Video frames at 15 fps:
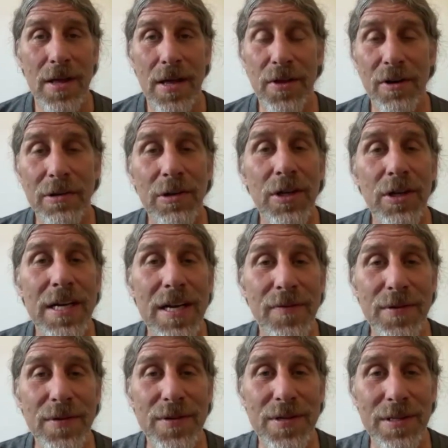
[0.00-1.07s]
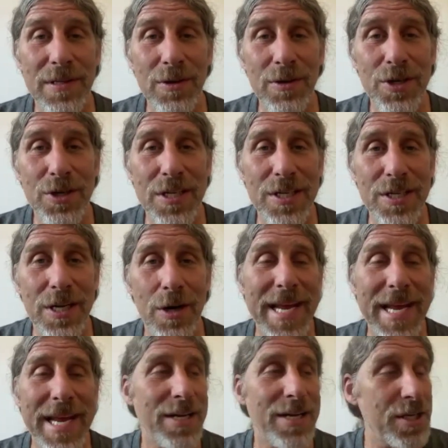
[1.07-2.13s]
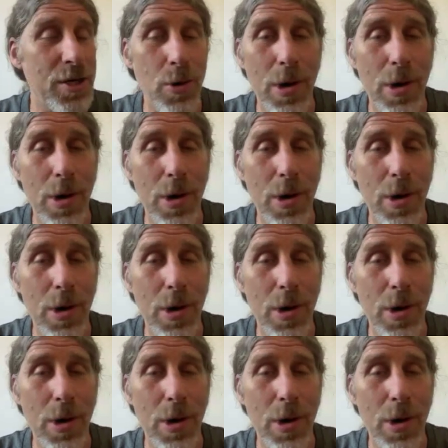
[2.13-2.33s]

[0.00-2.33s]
they're looking for solutions. We can't just